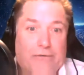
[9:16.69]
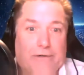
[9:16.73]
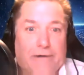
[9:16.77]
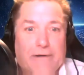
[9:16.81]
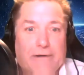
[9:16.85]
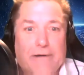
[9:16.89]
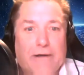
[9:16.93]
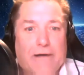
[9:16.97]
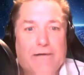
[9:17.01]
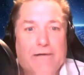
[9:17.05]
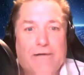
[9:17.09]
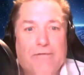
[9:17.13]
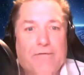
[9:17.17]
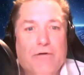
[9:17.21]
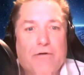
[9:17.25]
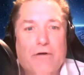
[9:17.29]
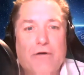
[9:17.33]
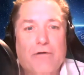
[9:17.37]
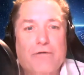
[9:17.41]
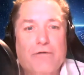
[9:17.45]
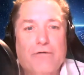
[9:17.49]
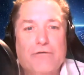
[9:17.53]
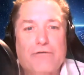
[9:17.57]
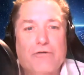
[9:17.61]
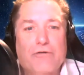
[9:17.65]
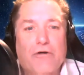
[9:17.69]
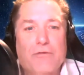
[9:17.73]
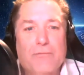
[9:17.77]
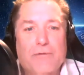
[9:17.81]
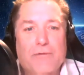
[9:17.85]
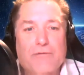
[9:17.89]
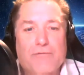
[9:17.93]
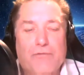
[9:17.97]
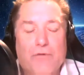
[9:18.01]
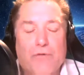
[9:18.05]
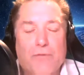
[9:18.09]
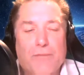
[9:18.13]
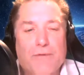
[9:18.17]
I never heard the song
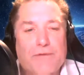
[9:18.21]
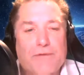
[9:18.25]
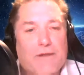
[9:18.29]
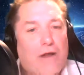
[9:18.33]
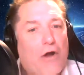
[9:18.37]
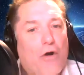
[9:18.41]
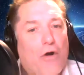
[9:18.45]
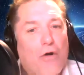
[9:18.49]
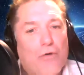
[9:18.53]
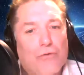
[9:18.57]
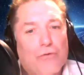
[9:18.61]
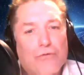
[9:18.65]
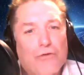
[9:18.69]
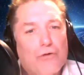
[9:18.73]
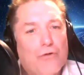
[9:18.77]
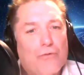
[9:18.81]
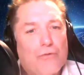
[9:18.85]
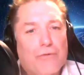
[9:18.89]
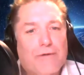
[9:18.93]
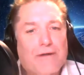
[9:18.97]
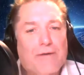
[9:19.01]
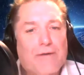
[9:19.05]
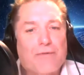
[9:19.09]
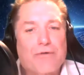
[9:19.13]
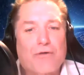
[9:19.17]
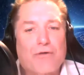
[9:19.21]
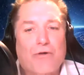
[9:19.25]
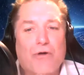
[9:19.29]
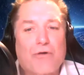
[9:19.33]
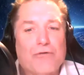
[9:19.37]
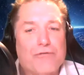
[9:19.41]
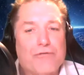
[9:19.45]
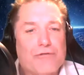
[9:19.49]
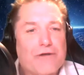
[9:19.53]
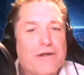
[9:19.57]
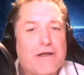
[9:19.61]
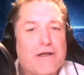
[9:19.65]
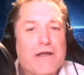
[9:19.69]
before, but they all knew, and they were all
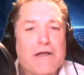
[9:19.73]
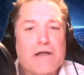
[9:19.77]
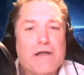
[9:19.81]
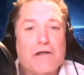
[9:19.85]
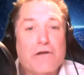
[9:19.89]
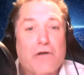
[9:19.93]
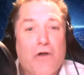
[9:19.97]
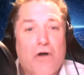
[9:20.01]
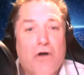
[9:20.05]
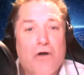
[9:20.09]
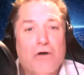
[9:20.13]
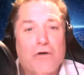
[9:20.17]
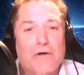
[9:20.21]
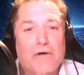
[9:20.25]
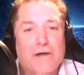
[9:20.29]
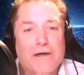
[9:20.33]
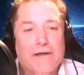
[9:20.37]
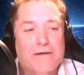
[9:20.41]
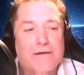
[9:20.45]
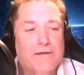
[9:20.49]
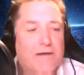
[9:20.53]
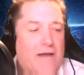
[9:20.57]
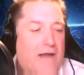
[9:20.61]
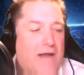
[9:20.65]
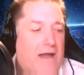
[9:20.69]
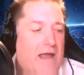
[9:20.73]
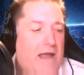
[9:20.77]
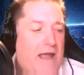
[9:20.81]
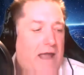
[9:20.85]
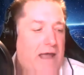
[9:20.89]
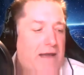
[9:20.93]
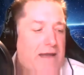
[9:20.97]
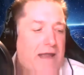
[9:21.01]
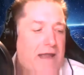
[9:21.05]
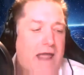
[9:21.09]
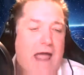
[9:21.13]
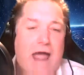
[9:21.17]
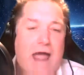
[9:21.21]
singing along and
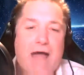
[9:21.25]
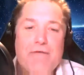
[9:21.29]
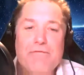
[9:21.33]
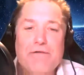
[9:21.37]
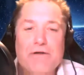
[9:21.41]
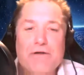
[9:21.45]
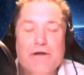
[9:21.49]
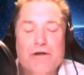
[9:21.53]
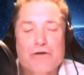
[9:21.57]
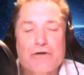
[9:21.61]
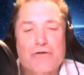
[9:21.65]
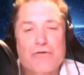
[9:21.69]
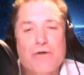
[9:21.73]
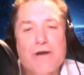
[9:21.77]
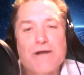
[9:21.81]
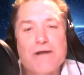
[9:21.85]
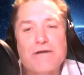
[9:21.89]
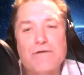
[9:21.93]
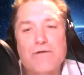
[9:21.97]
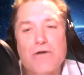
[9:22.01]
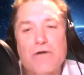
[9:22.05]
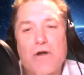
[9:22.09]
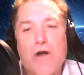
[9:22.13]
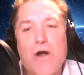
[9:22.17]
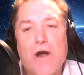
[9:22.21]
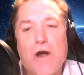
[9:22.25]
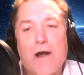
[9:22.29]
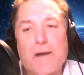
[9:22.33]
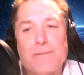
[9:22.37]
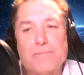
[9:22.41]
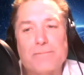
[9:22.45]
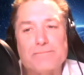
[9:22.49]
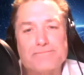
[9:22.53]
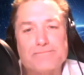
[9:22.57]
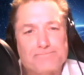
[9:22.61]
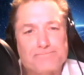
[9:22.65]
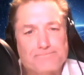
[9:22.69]
having a great time.